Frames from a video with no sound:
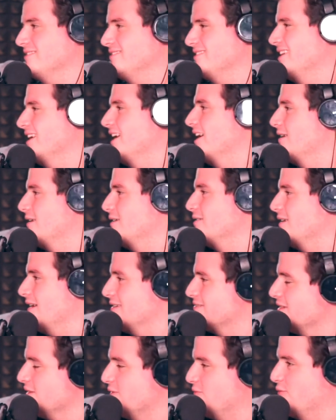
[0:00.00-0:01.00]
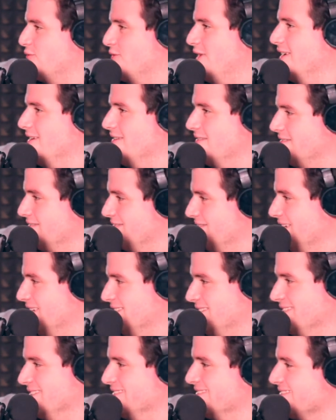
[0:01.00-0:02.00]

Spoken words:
Yeah, I'll take flight. That's it.